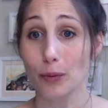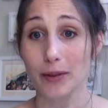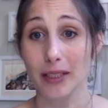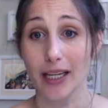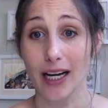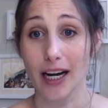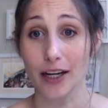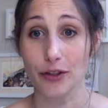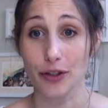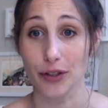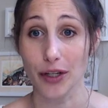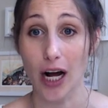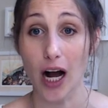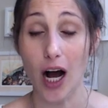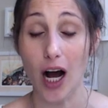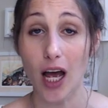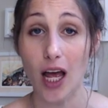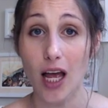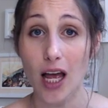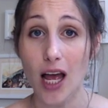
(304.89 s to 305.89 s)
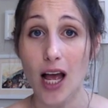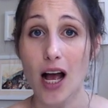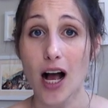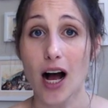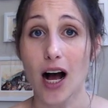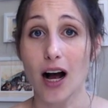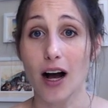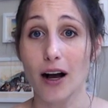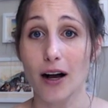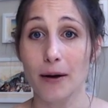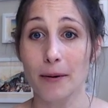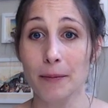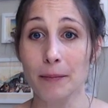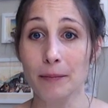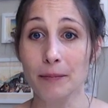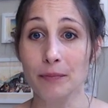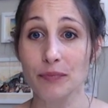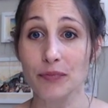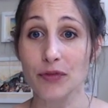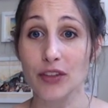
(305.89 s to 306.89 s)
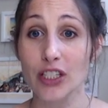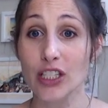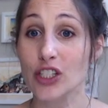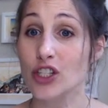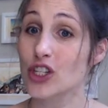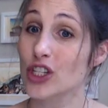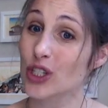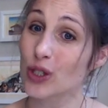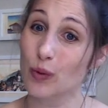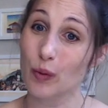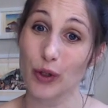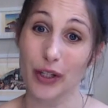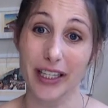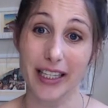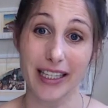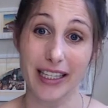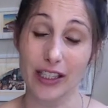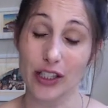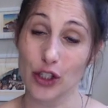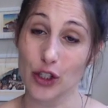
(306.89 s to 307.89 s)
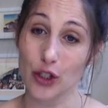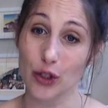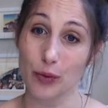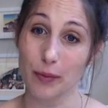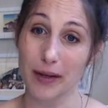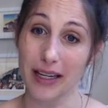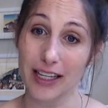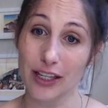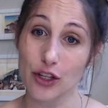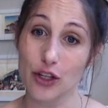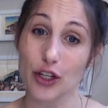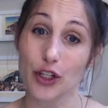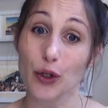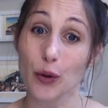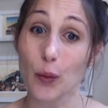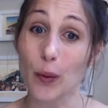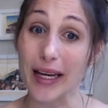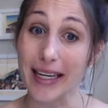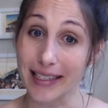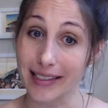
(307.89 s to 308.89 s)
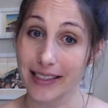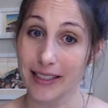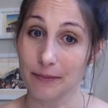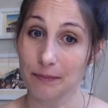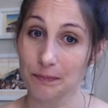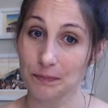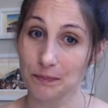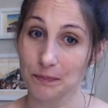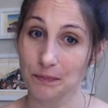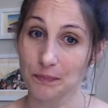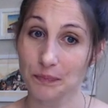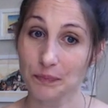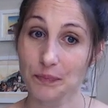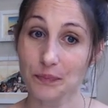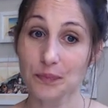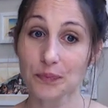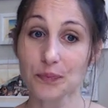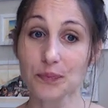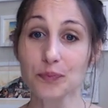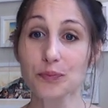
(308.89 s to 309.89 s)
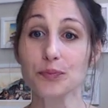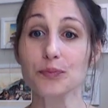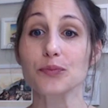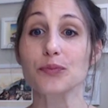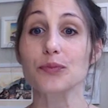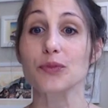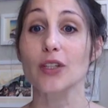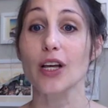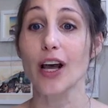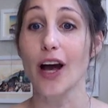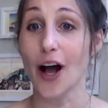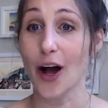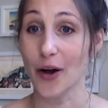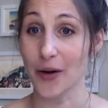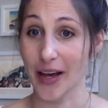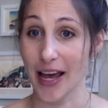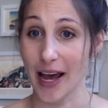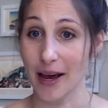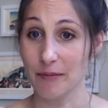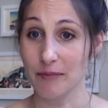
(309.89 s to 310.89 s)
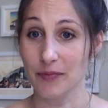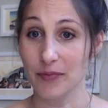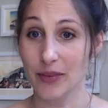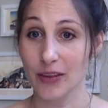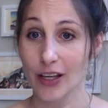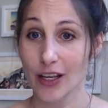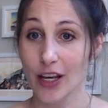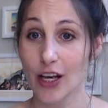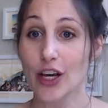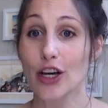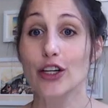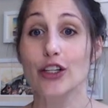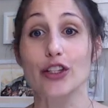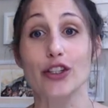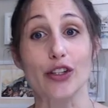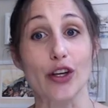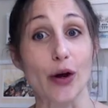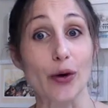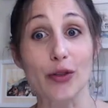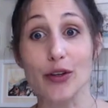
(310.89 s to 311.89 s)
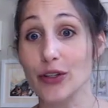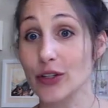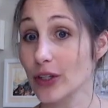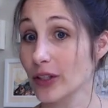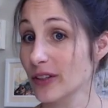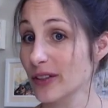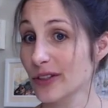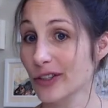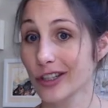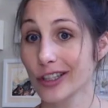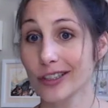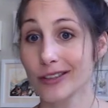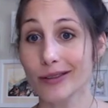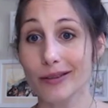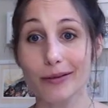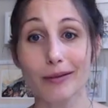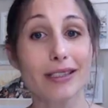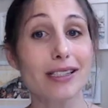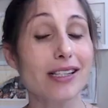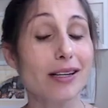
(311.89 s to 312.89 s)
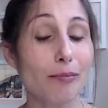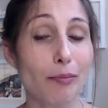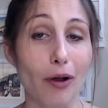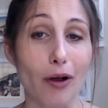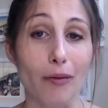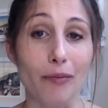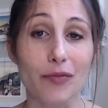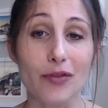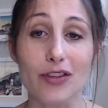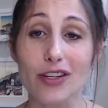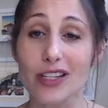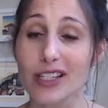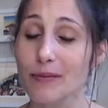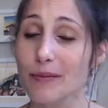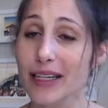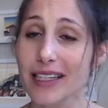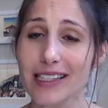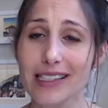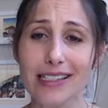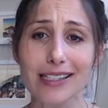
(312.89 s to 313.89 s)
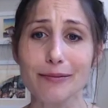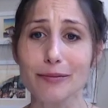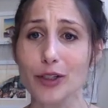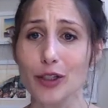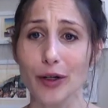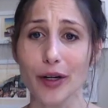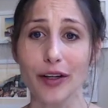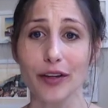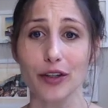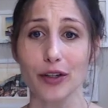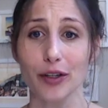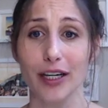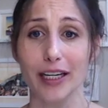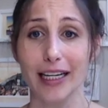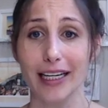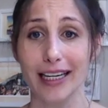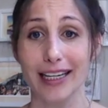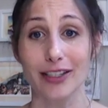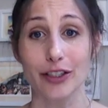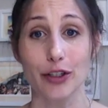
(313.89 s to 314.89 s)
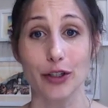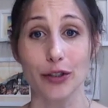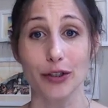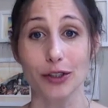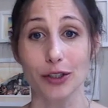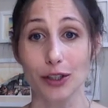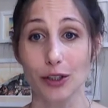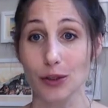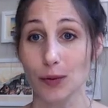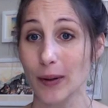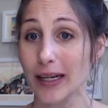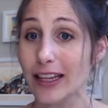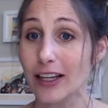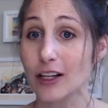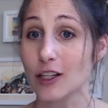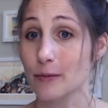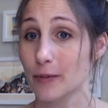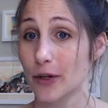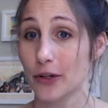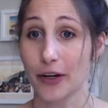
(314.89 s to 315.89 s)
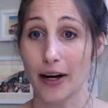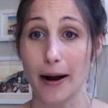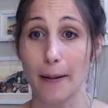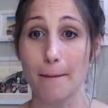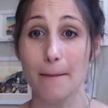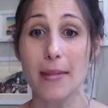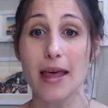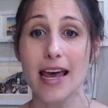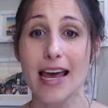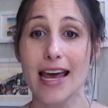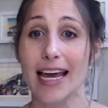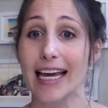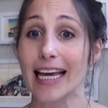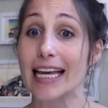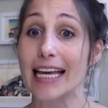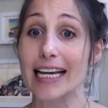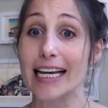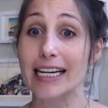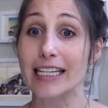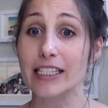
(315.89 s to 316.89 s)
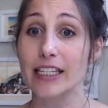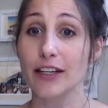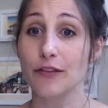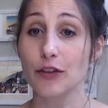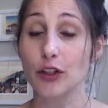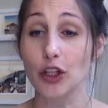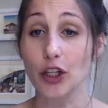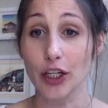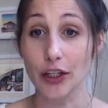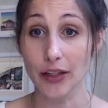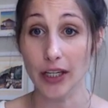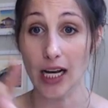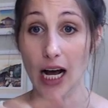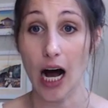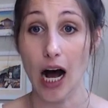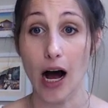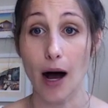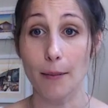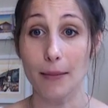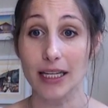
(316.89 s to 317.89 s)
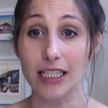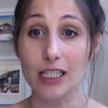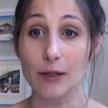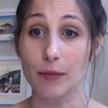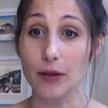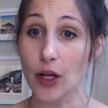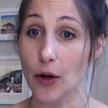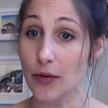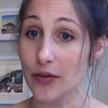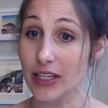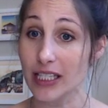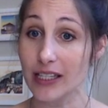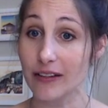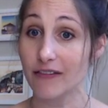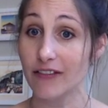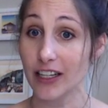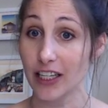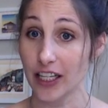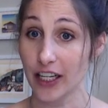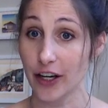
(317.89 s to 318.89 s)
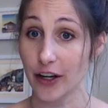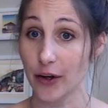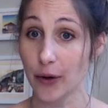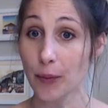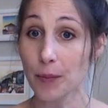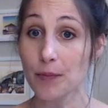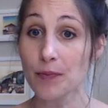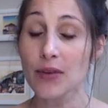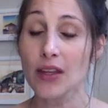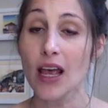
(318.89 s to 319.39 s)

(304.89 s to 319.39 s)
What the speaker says: to God you're not, these genes work against you managing your weight. Okay, so the solution, real simple. Just mix in some strength training into your weight loss program. And if you look in the comments below in this video,